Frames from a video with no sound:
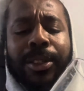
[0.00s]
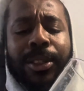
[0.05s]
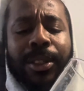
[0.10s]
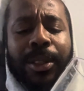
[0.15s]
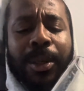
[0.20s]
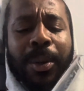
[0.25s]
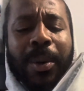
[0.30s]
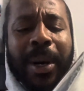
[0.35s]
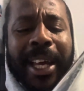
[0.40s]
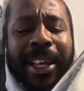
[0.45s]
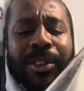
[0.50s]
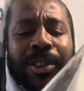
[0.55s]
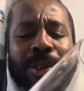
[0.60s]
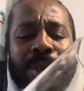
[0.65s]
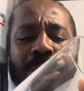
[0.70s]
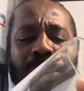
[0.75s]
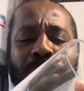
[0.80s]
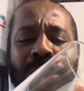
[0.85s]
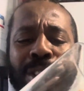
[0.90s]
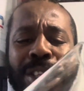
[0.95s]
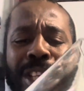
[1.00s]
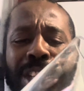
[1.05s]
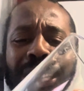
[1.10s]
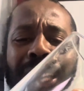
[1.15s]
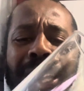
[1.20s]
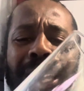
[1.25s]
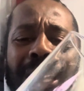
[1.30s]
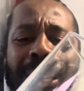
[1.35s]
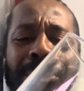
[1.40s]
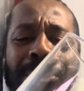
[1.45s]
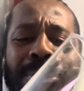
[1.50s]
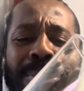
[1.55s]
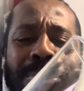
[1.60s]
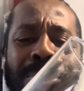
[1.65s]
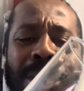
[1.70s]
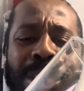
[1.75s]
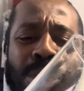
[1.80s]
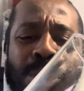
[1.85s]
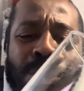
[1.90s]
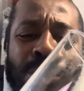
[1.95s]
don't know why it's so runny.
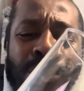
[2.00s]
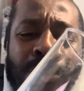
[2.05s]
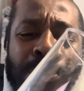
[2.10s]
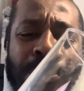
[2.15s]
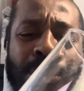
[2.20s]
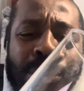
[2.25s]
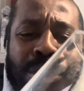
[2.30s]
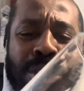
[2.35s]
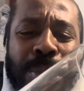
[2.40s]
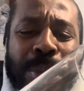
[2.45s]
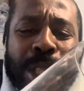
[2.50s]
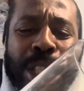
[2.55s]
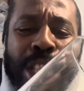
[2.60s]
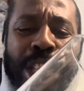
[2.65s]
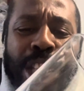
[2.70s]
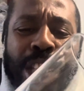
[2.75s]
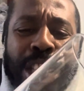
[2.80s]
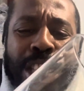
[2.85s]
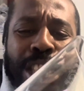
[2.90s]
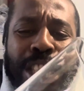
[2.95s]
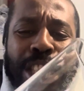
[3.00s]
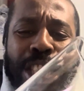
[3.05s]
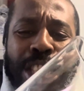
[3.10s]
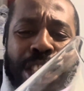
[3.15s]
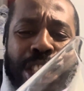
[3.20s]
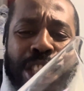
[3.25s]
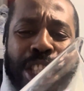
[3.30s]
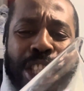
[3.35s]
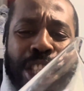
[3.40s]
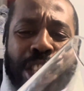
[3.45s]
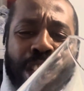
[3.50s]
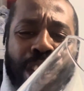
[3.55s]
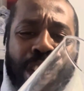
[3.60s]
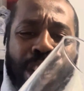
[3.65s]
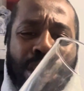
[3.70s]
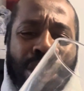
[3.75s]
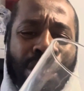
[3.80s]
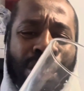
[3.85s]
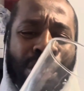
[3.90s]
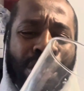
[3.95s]
My juice is supposed to be thicker than this.
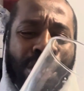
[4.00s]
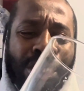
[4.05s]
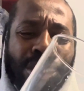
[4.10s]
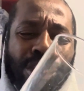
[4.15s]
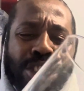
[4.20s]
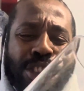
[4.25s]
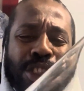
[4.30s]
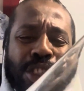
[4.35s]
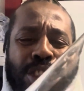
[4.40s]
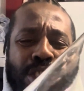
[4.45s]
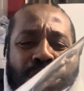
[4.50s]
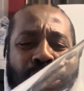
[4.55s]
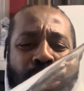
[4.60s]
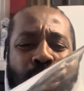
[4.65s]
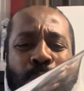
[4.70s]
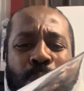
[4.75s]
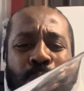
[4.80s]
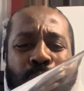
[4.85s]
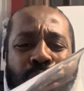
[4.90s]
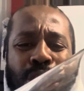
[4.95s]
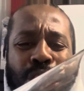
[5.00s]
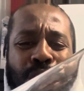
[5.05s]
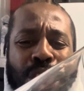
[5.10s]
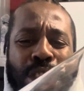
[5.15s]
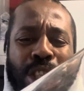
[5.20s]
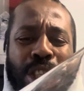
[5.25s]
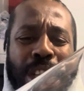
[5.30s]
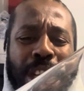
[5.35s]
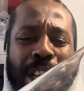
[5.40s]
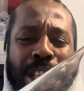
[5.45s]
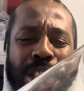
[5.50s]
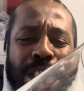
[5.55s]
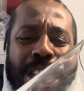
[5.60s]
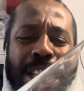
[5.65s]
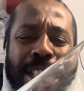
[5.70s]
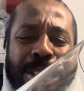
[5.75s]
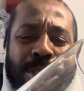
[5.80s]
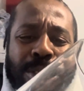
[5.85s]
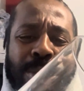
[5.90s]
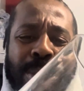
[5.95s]
It's just loose. I think
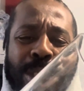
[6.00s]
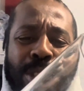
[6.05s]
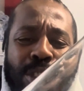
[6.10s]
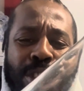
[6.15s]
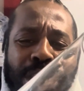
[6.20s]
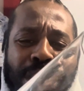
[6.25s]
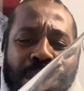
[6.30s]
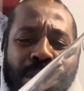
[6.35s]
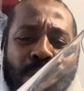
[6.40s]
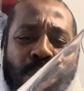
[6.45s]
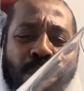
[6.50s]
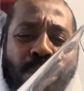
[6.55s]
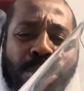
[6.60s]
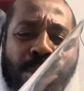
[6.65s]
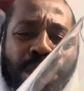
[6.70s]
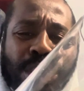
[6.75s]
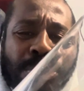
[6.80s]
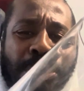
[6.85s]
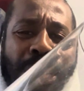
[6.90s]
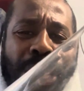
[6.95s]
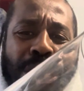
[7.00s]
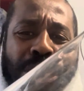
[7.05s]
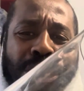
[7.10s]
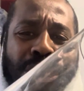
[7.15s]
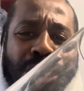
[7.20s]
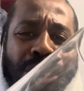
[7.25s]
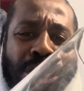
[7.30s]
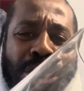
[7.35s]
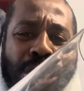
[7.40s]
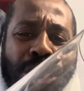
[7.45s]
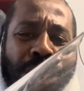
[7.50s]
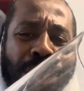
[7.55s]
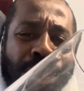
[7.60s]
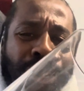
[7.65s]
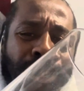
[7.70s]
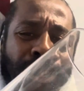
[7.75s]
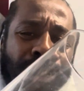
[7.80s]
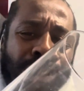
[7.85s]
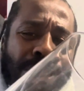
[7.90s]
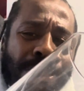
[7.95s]
I've been drinking too much milk, so
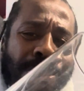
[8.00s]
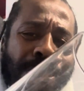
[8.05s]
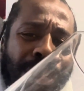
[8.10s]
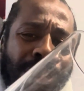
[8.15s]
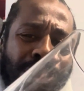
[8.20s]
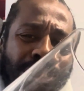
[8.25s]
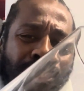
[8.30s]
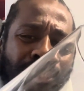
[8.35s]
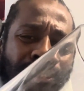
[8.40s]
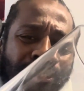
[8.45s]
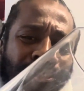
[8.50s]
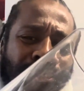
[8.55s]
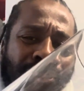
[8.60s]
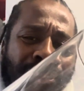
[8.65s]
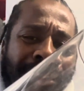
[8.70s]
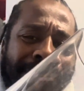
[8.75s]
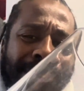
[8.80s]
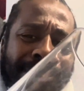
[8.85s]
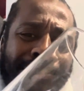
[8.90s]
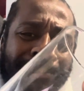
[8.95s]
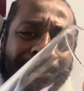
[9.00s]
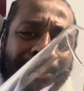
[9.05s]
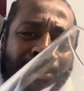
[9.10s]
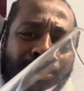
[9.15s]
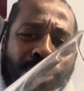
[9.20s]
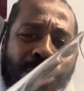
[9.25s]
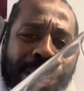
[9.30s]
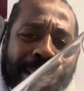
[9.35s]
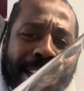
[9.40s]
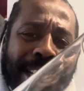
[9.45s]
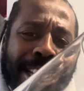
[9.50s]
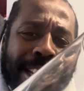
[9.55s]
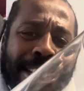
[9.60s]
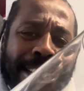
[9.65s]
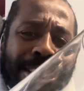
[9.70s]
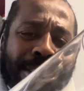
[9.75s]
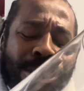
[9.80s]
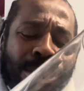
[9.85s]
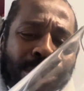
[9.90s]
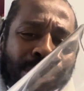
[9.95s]
the milk just travel from one end
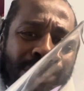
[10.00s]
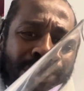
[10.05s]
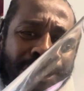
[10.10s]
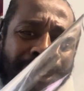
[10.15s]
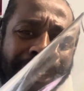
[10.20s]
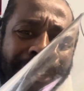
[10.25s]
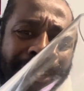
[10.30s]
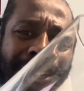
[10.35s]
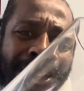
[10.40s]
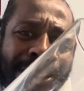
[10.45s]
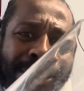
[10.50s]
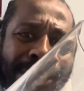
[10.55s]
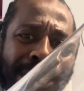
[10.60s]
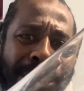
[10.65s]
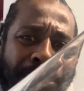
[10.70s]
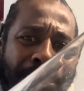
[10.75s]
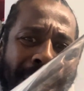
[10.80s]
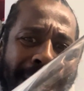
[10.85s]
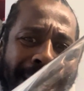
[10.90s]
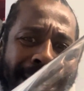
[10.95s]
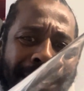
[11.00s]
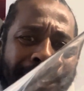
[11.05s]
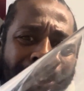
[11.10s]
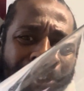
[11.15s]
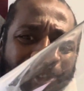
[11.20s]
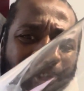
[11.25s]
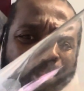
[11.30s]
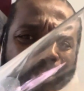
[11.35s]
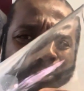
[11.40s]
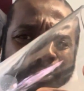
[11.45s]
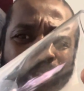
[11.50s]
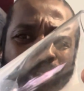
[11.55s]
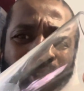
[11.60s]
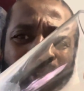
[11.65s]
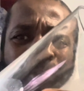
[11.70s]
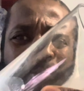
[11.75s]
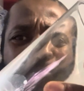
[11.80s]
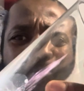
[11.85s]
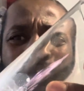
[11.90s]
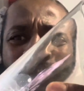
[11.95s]
and goes straight down in the bag.
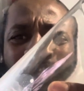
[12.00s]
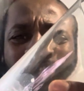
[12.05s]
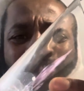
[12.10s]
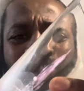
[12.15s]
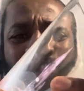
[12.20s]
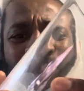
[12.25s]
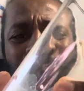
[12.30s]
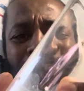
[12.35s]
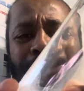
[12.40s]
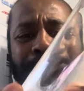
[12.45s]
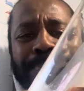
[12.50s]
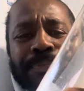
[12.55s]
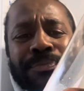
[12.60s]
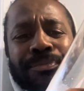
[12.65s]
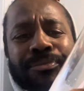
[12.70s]
But listen,